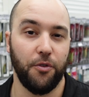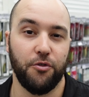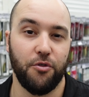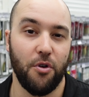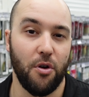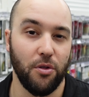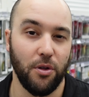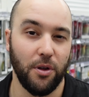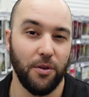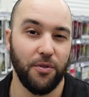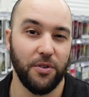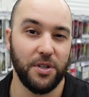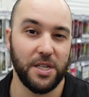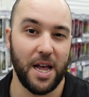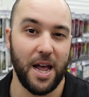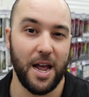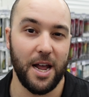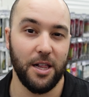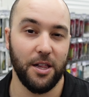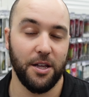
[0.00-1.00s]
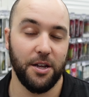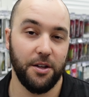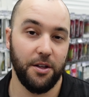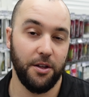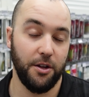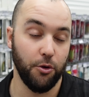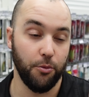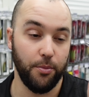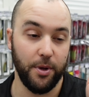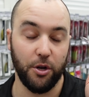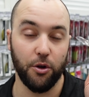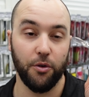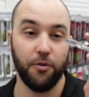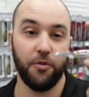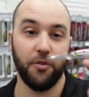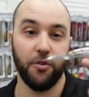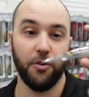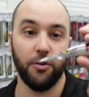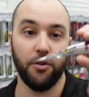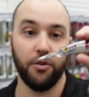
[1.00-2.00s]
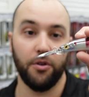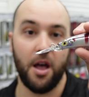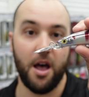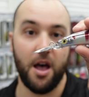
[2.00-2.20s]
trolling for tailor. It'll be good for